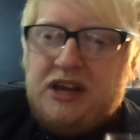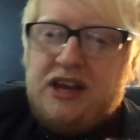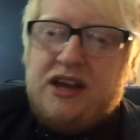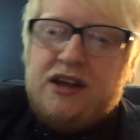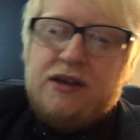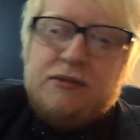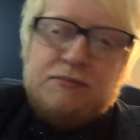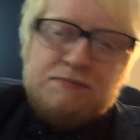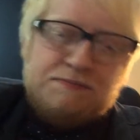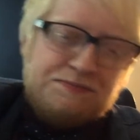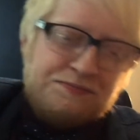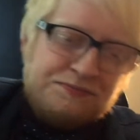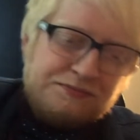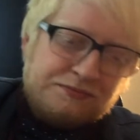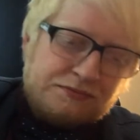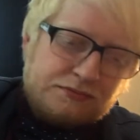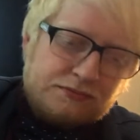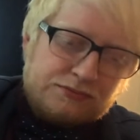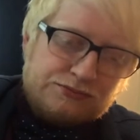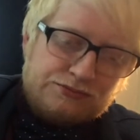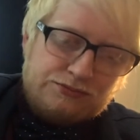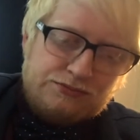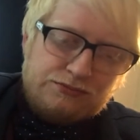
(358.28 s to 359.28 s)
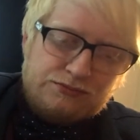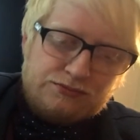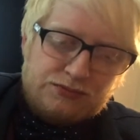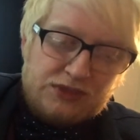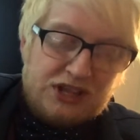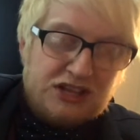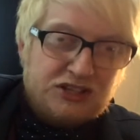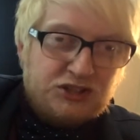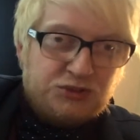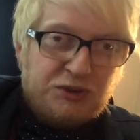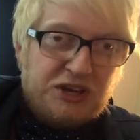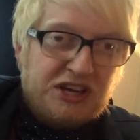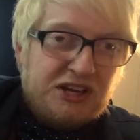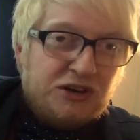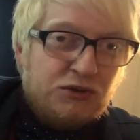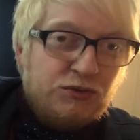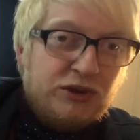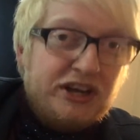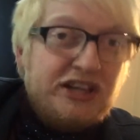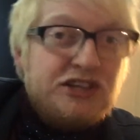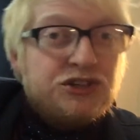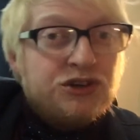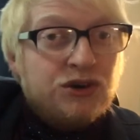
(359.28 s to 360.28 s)
here. Speaking of
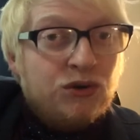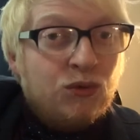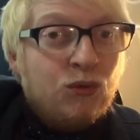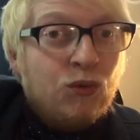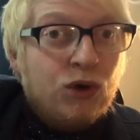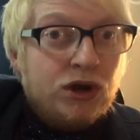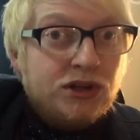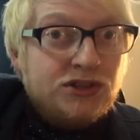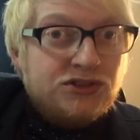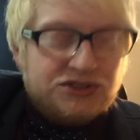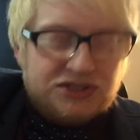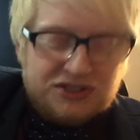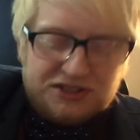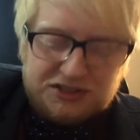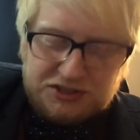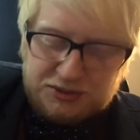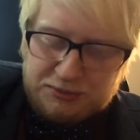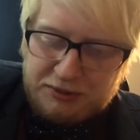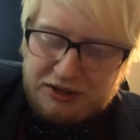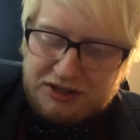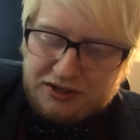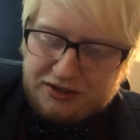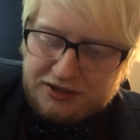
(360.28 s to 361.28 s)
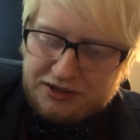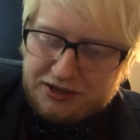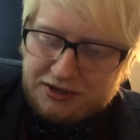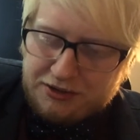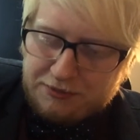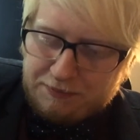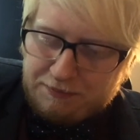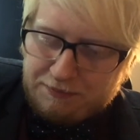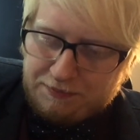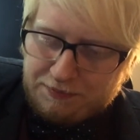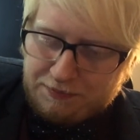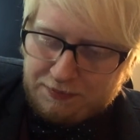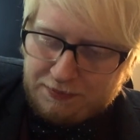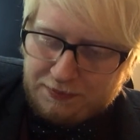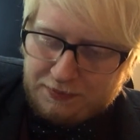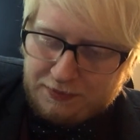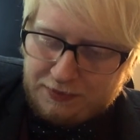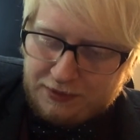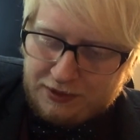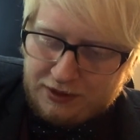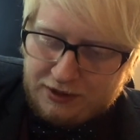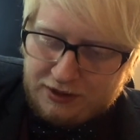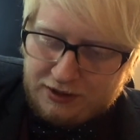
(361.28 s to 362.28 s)
which, what does it smell like?
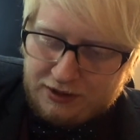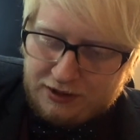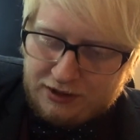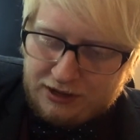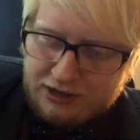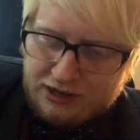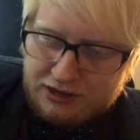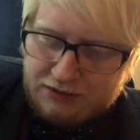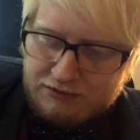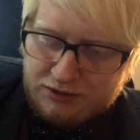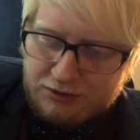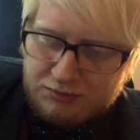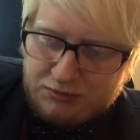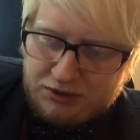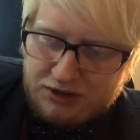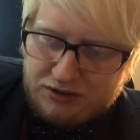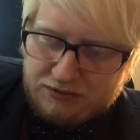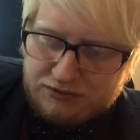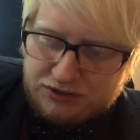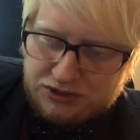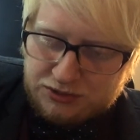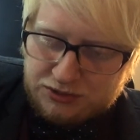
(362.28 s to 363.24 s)
Give it a bit of a